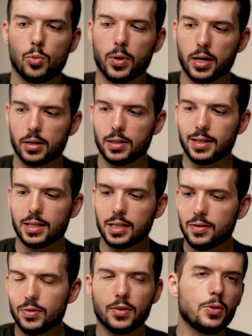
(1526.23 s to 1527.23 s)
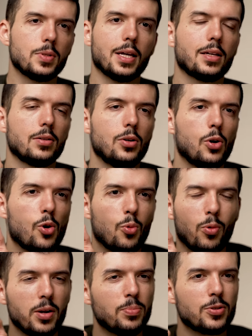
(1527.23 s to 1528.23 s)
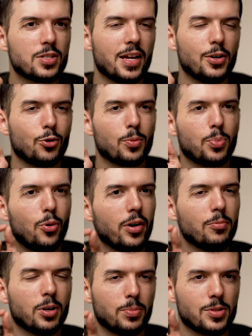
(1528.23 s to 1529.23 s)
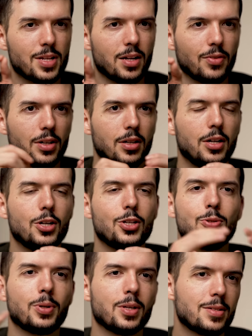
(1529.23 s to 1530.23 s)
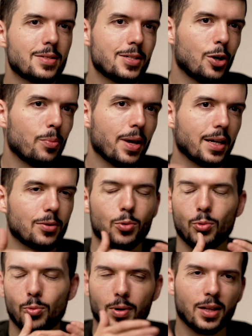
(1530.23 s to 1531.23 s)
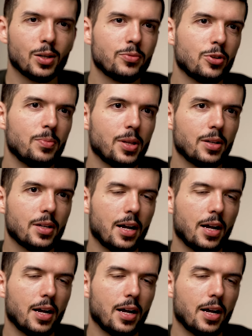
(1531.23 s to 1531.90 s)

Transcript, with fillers: where even if you take 1% or 0.1% of it, you can still make well over a million